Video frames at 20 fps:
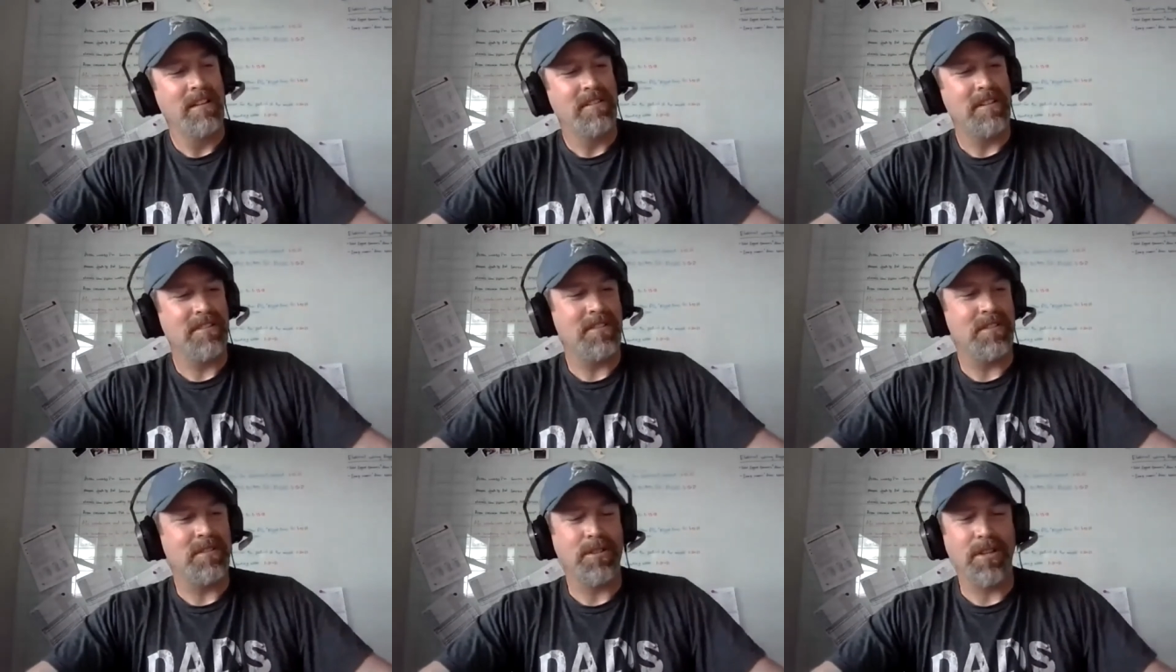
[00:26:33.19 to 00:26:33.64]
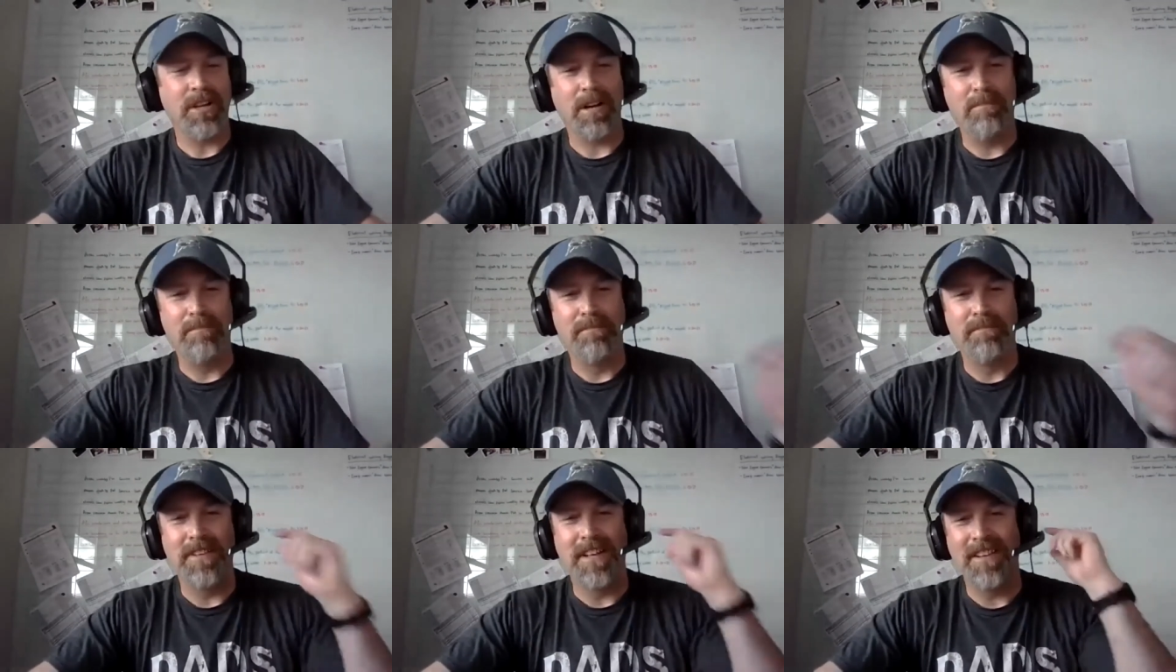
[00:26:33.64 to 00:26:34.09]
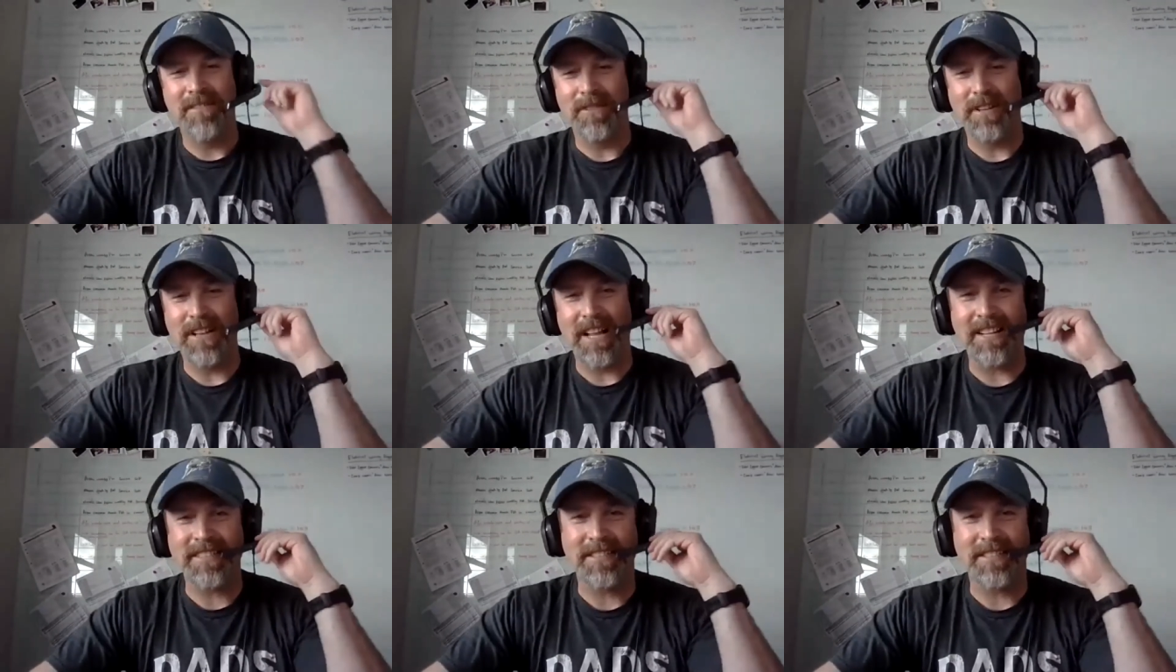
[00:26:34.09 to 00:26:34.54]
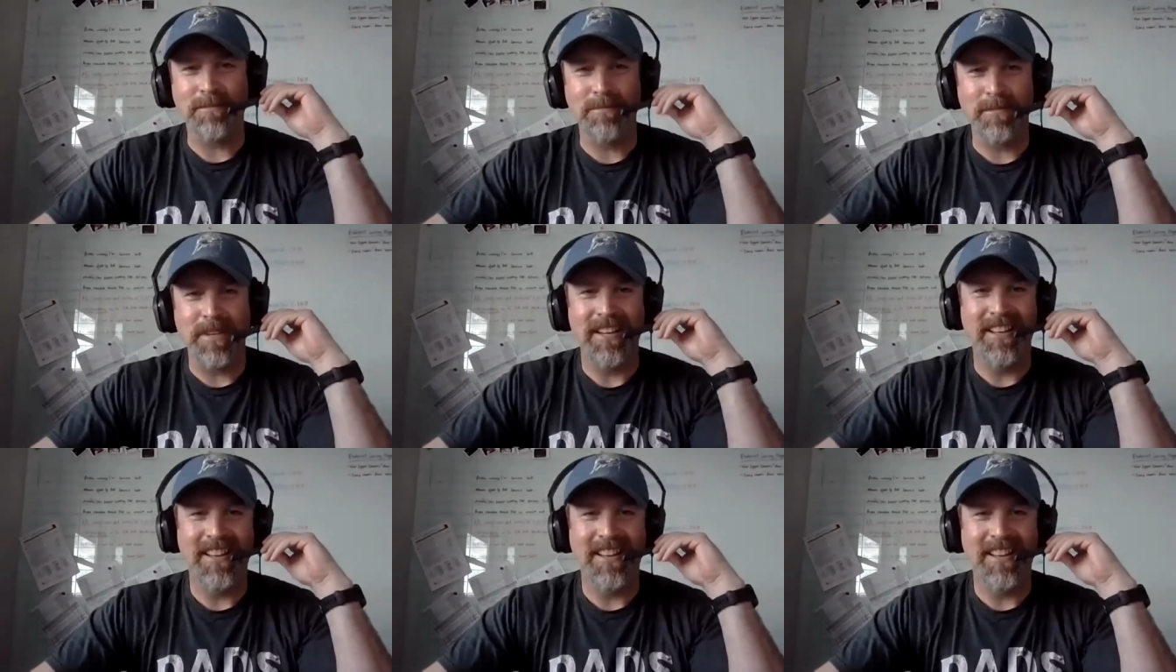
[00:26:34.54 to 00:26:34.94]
Does the job, relaxes me